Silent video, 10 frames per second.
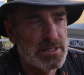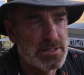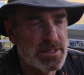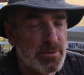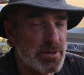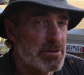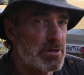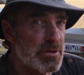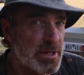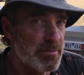to see whether or
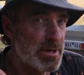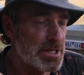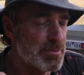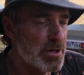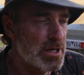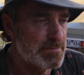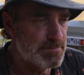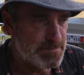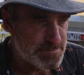not they match mine.